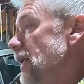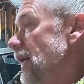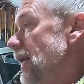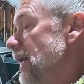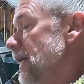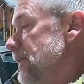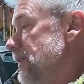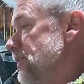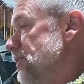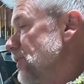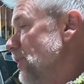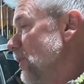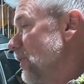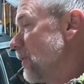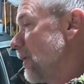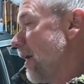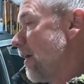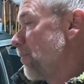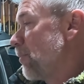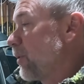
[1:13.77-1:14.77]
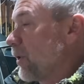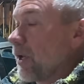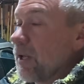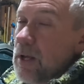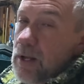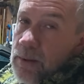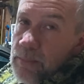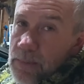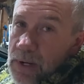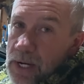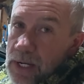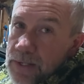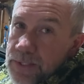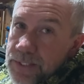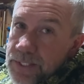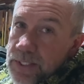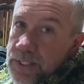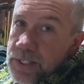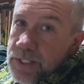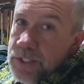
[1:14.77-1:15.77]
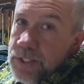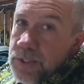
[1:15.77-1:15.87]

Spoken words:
and so I put a lot of miles on it.